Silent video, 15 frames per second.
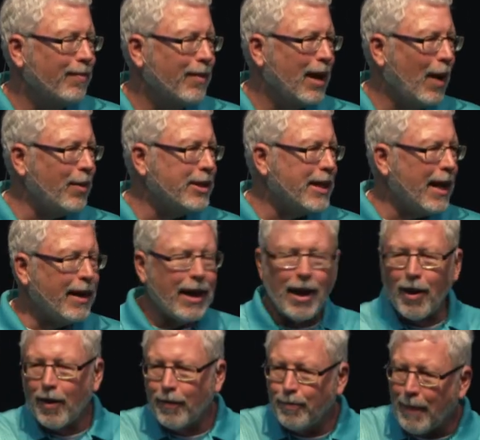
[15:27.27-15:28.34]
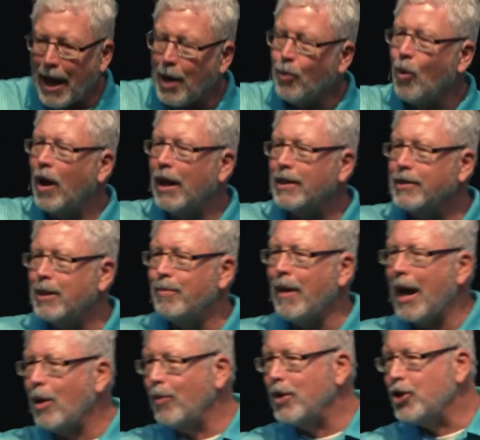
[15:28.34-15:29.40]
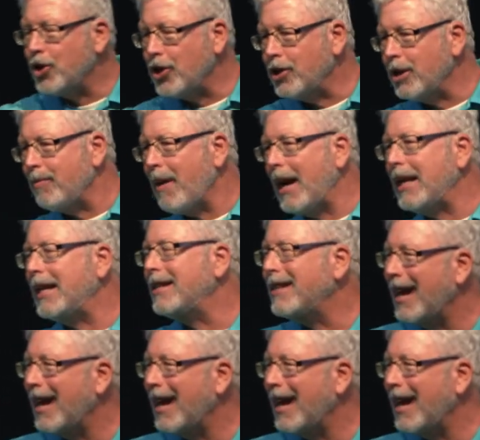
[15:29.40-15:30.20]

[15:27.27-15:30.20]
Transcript: I want to take care of my wants and my wishes and my needs.